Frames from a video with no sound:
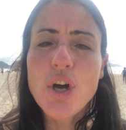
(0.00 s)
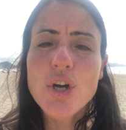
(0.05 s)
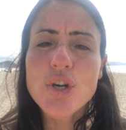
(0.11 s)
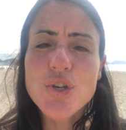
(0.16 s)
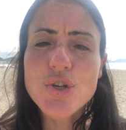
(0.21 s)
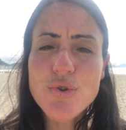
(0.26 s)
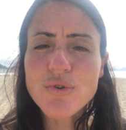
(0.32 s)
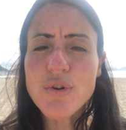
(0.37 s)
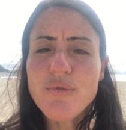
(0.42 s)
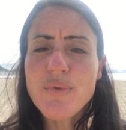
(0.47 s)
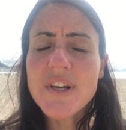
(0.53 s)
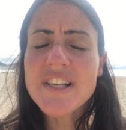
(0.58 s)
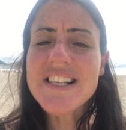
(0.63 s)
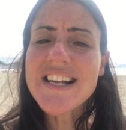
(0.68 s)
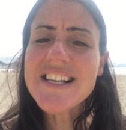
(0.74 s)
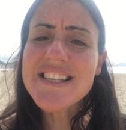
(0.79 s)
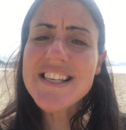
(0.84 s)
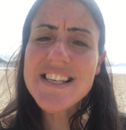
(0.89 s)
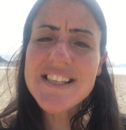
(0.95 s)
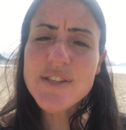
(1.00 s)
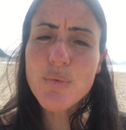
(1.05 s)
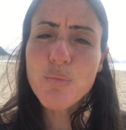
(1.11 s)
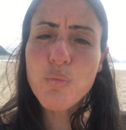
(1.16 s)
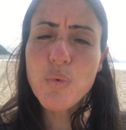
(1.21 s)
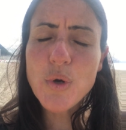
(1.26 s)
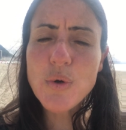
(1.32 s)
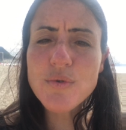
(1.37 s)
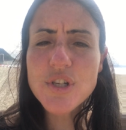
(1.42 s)
truth. We can start to see it's the
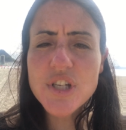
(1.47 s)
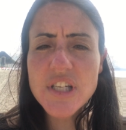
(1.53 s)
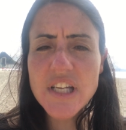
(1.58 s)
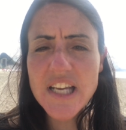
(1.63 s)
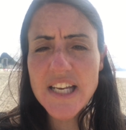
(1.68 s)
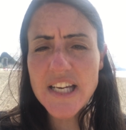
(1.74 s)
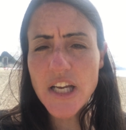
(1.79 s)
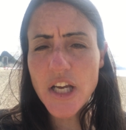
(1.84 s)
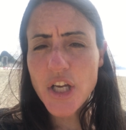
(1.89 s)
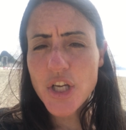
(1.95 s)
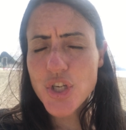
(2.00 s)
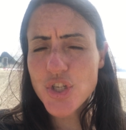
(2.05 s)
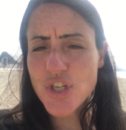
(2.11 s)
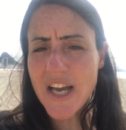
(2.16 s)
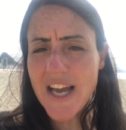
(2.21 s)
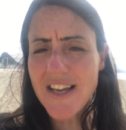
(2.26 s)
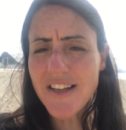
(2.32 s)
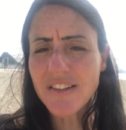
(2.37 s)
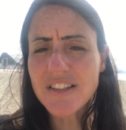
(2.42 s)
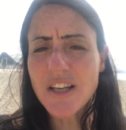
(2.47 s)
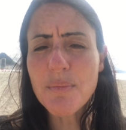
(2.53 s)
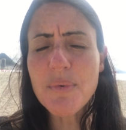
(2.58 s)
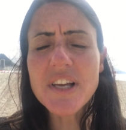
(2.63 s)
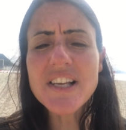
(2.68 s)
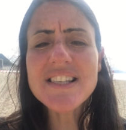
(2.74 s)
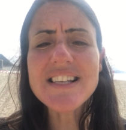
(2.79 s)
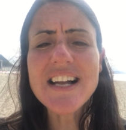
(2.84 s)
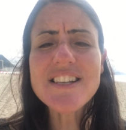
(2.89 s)
wounded inner child, and
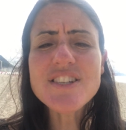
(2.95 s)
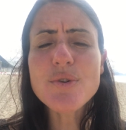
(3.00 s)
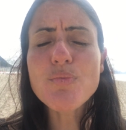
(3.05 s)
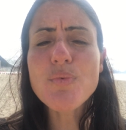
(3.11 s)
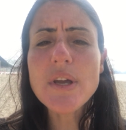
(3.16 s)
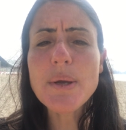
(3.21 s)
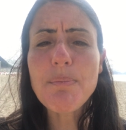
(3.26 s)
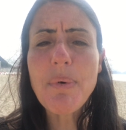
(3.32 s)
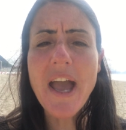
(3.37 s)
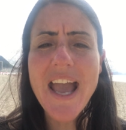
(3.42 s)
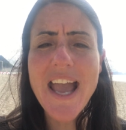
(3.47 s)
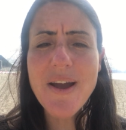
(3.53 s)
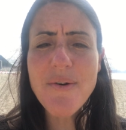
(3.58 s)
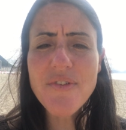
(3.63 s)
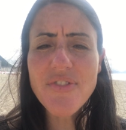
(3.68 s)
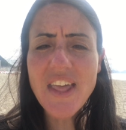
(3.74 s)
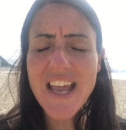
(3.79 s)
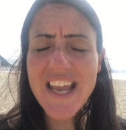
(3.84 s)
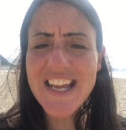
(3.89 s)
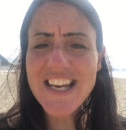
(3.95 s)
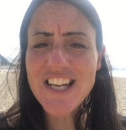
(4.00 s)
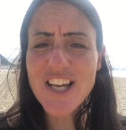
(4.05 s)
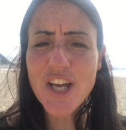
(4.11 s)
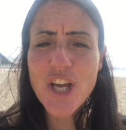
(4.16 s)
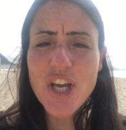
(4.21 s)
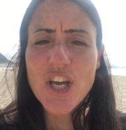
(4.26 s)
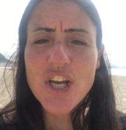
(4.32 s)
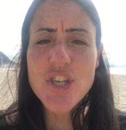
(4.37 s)
we can start to reparent that inner
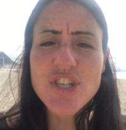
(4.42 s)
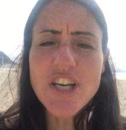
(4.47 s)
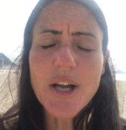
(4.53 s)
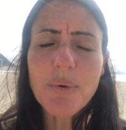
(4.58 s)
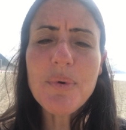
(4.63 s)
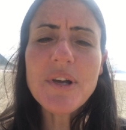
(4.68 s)
child.